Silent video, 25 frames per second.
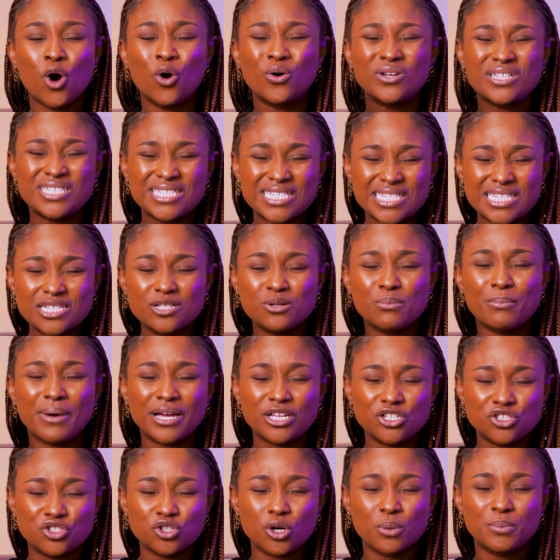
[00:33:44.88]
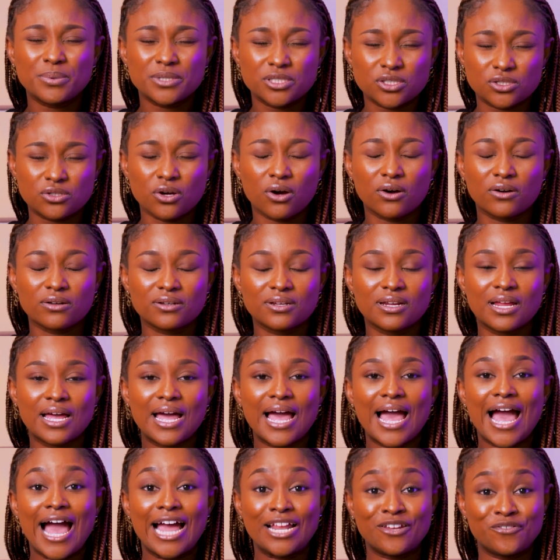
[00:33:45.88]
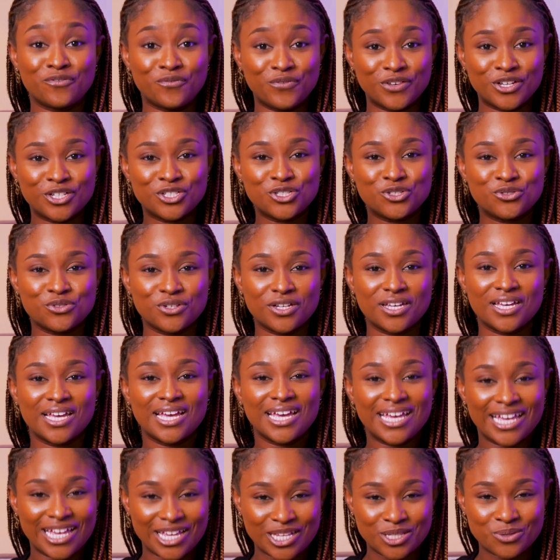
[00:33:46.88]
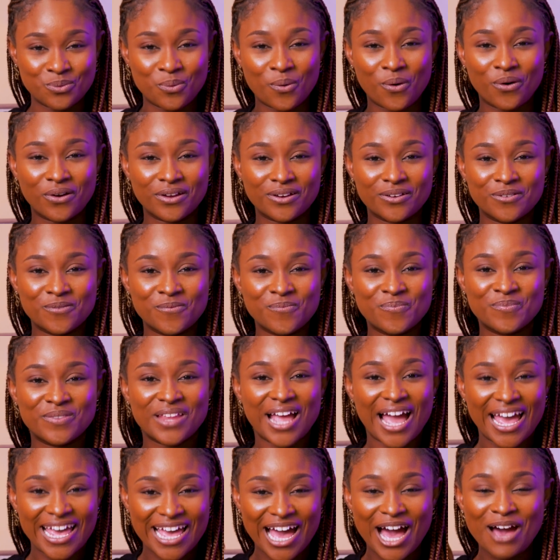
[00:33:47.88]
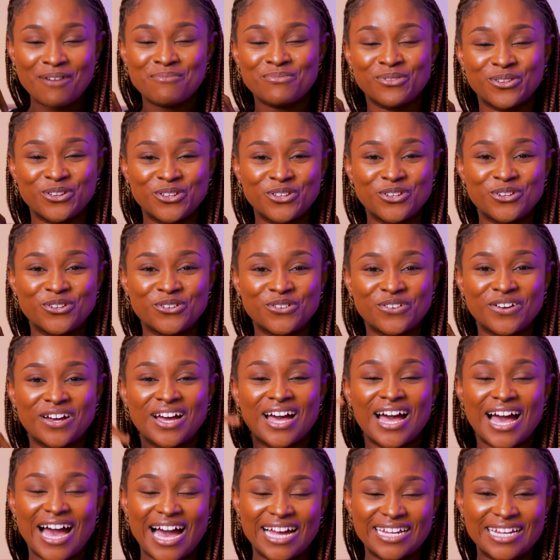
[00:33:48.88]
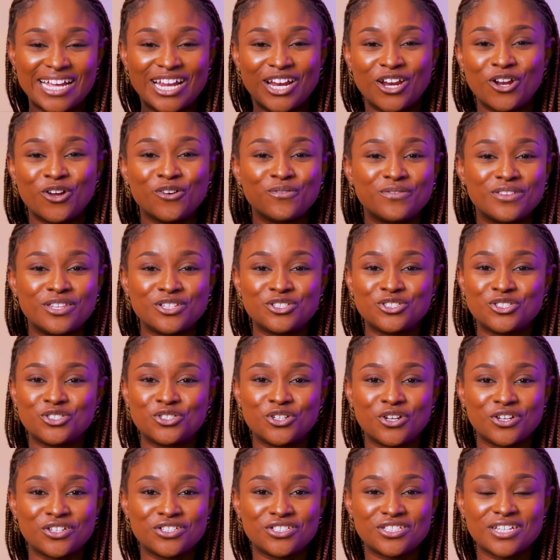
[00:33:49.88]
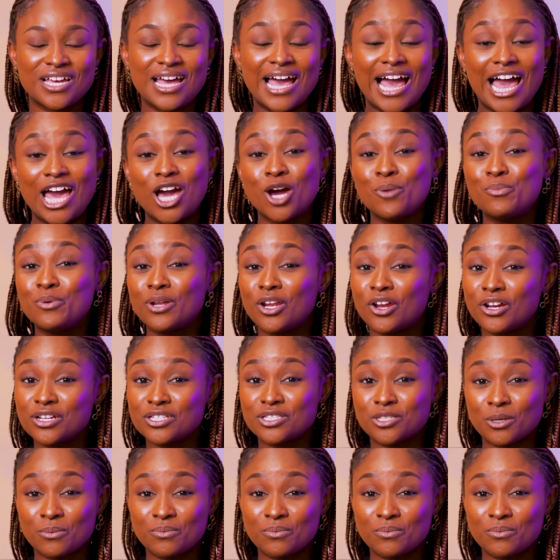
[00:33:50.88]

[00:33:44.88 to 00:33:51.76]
until my job is done and victory is won. I am the new and I love this church. I hope you learned